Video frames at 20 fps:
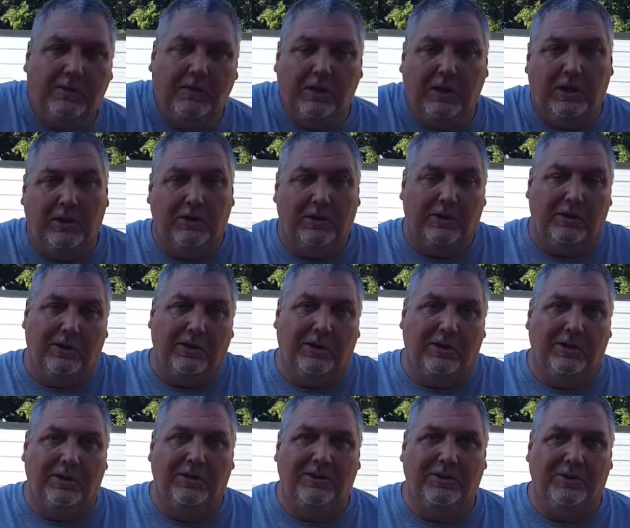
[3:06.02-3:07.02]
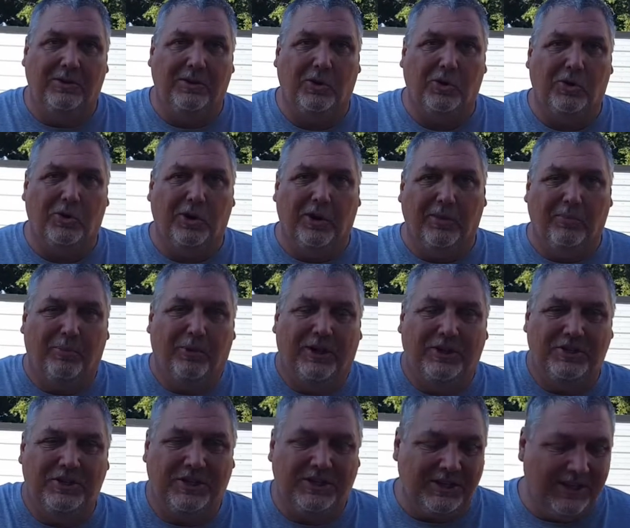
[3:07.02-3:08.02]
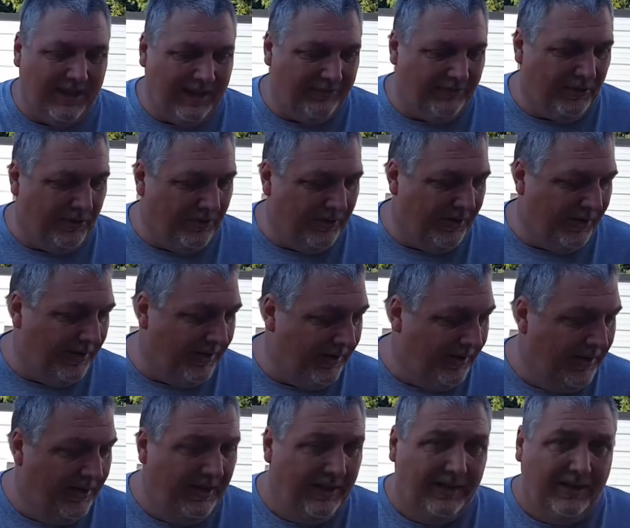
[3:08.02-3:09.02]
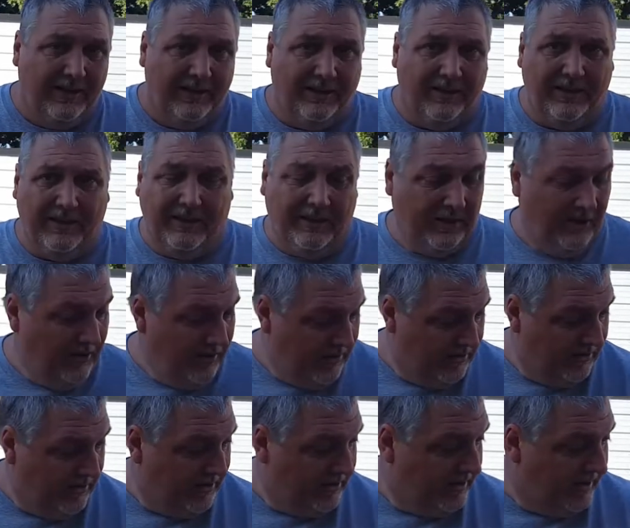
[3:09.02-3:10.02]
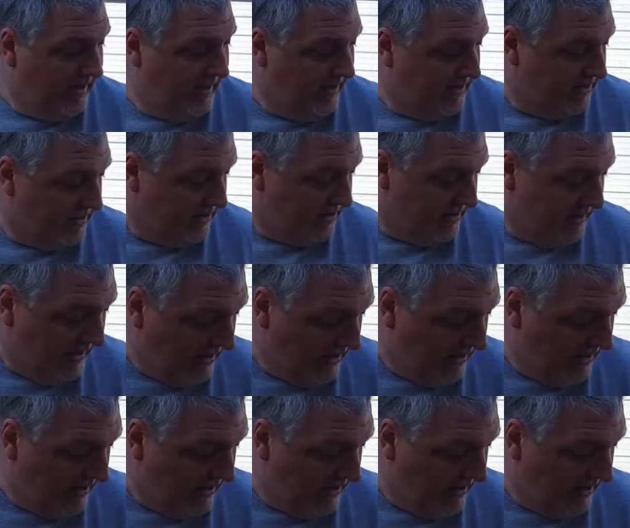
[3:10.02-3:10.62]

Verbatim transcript: the little uh, go-kart project I have going on then the good the good thing is this